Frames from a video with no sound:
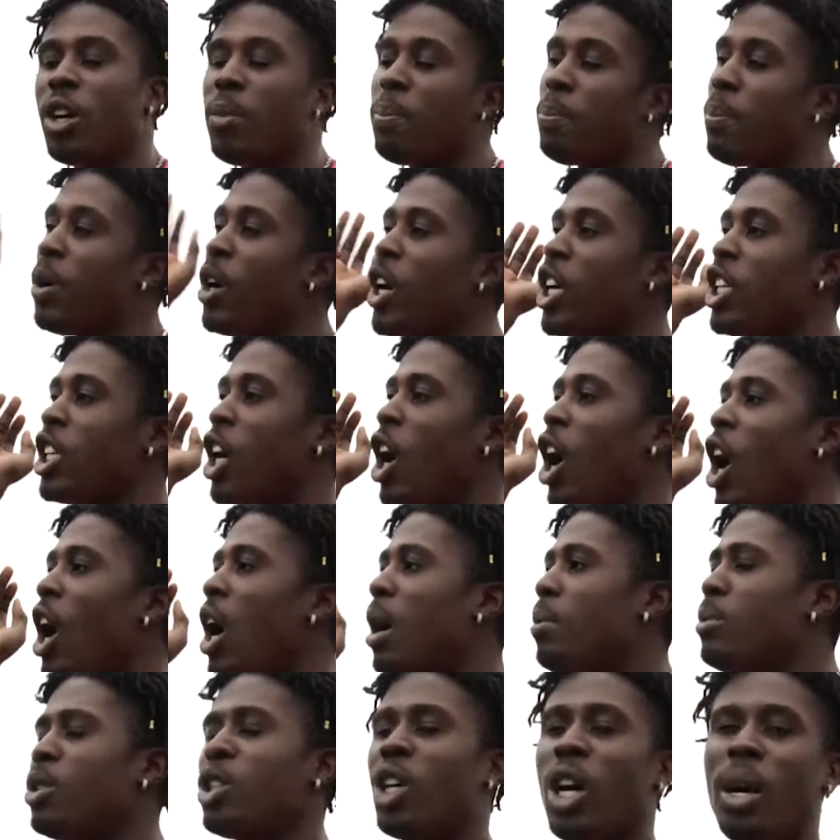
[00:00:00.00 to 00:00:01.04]
putting your
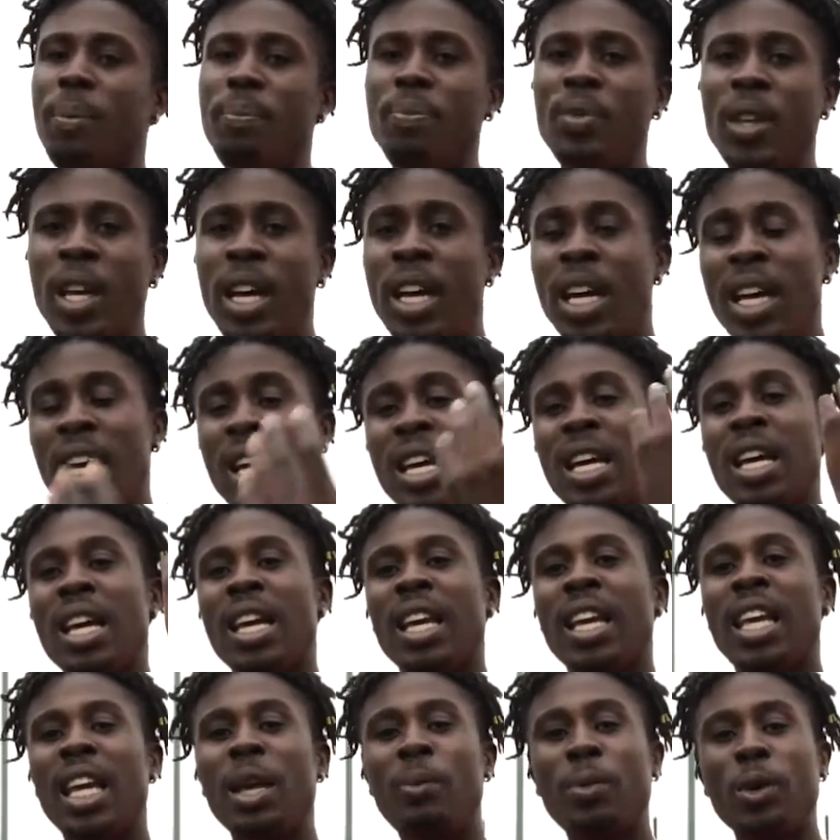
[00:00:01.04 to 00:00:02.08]
arms on.
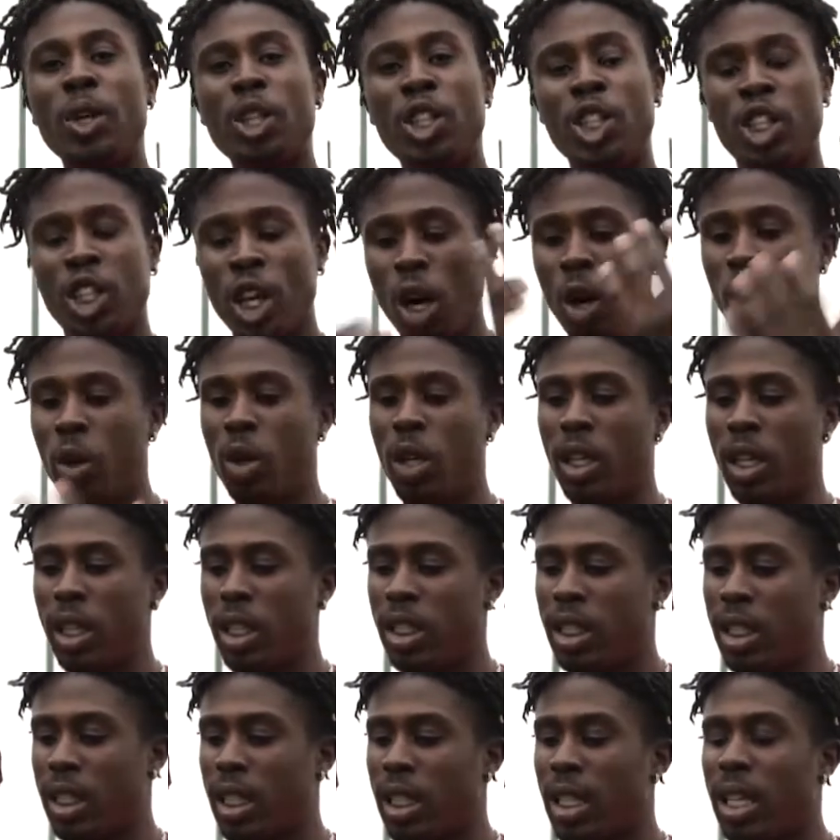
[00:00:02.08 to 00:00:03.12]
Keep your
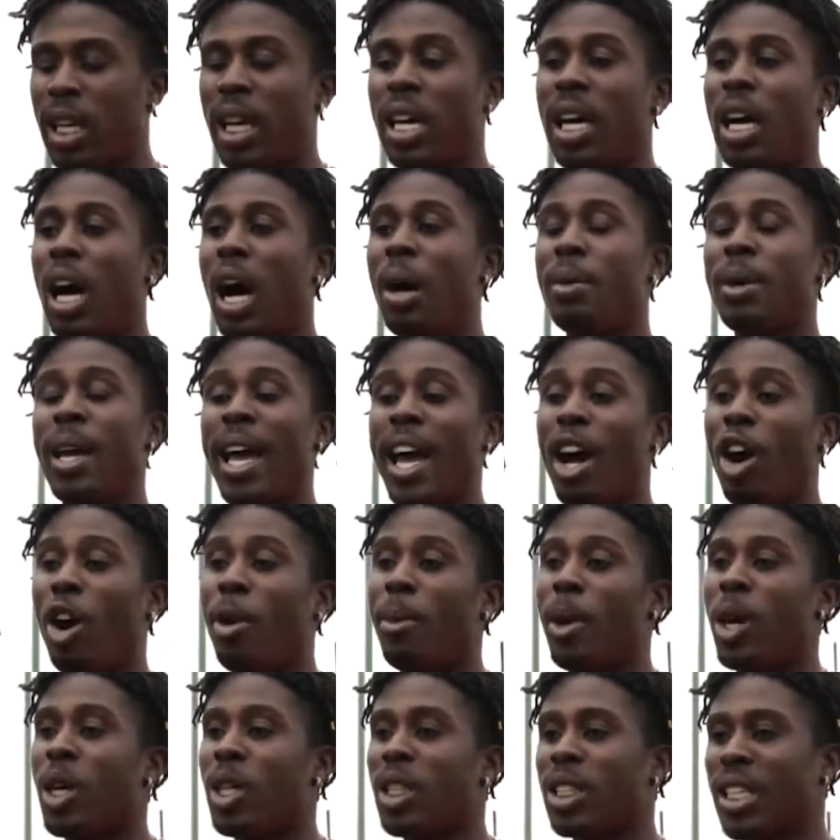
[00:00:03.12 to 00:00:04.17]
shoulders, your
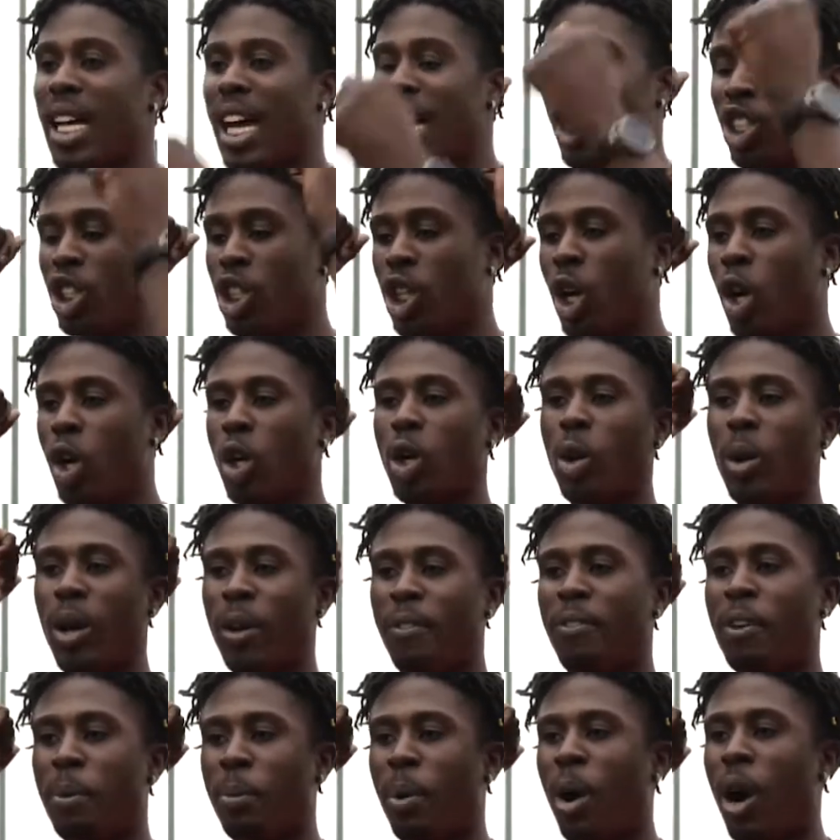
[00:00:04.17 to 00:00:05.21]
elbows at shoulder
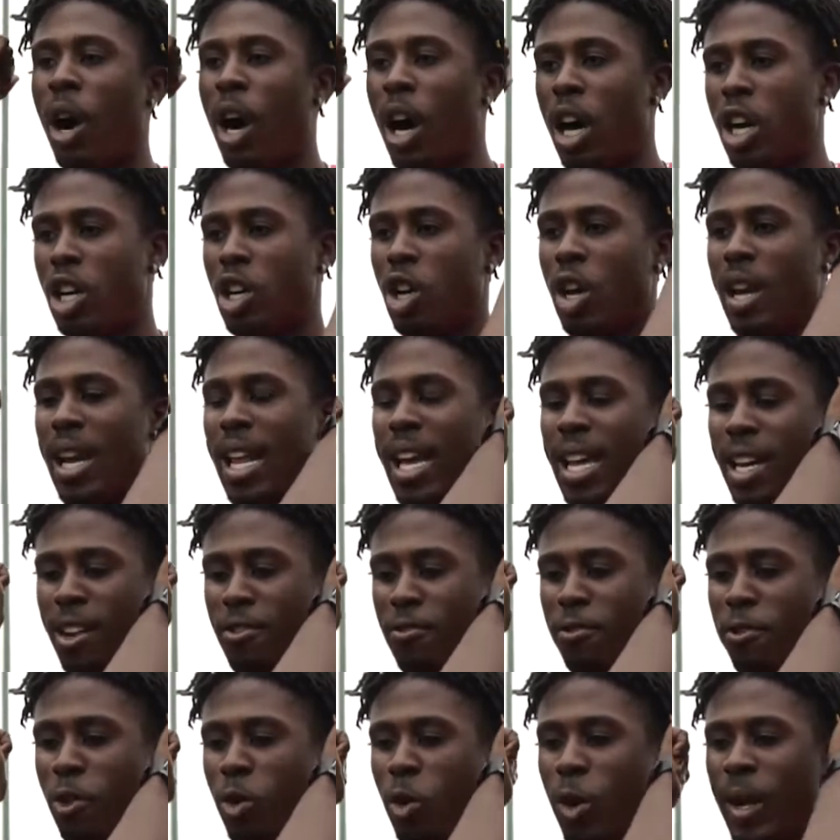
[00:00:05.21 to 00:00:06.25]
width apart, not letting them
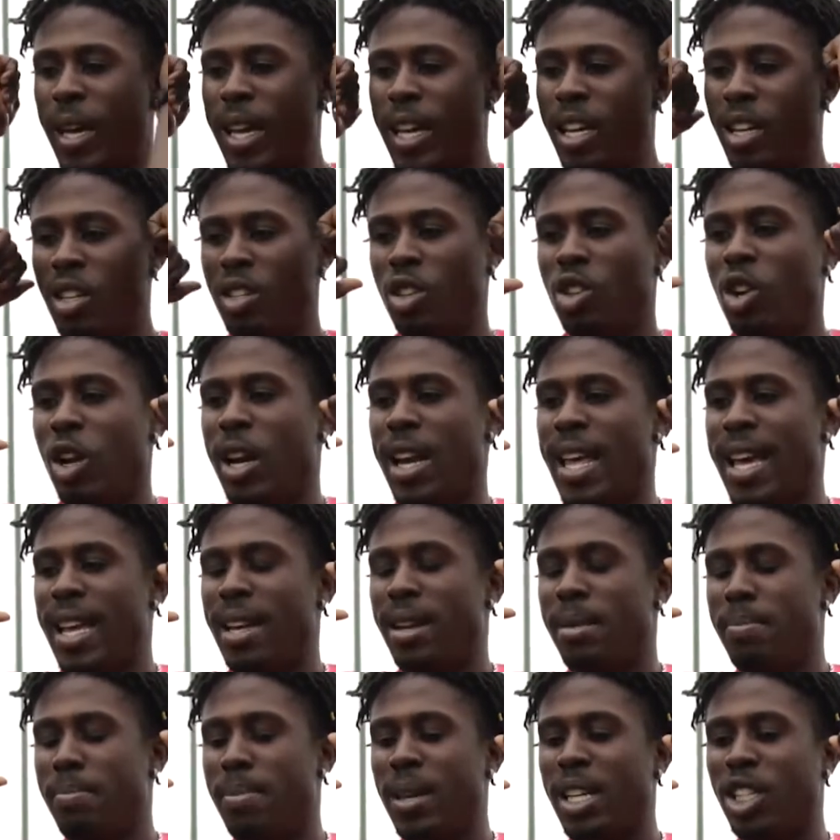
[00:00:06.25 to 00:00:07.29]
fall in, not letting
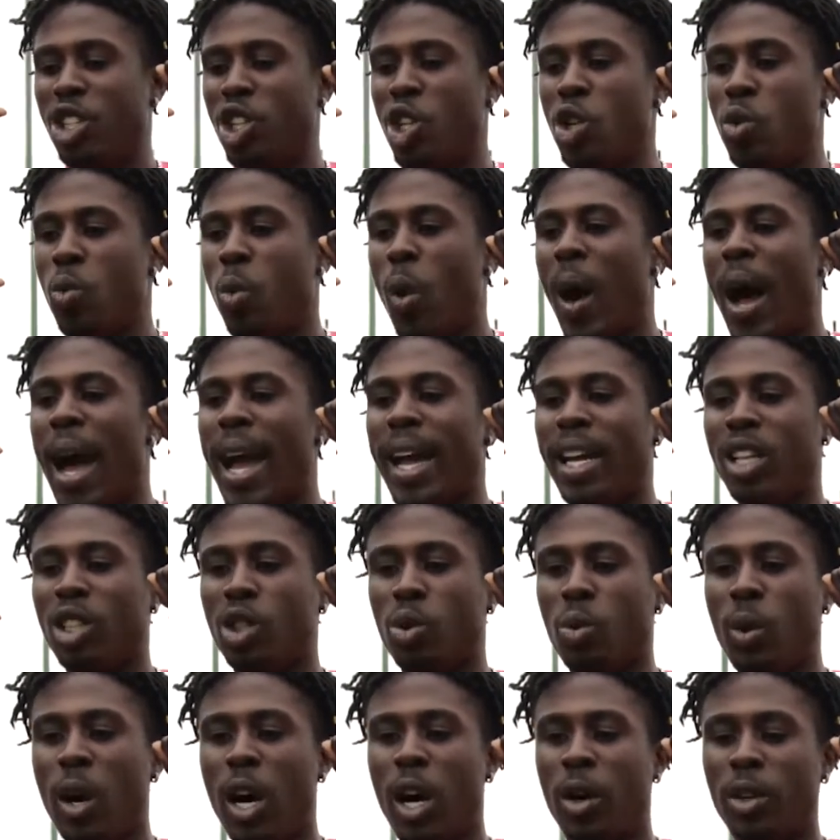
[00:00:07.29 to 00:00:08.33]
them be too wide as
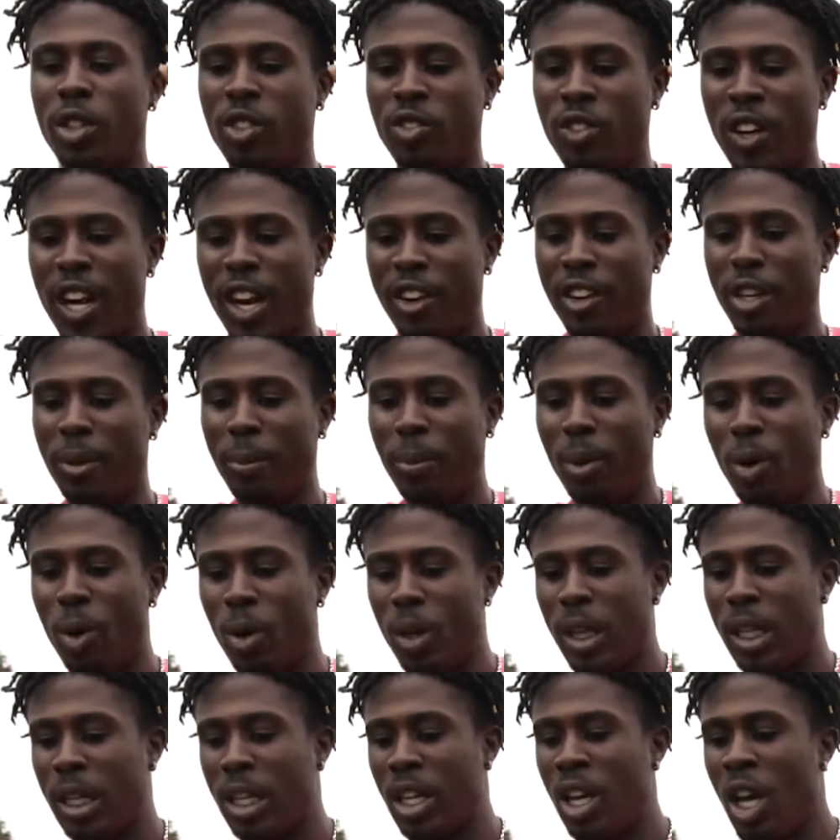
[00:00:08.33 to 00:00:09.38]
well is very
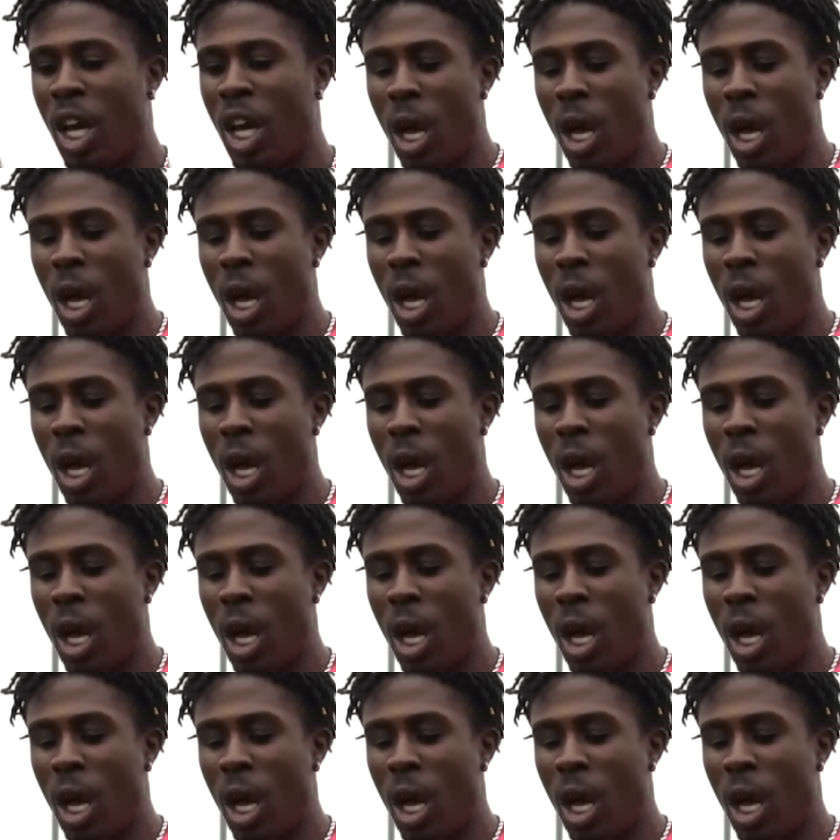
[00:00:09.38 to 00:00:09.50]
important.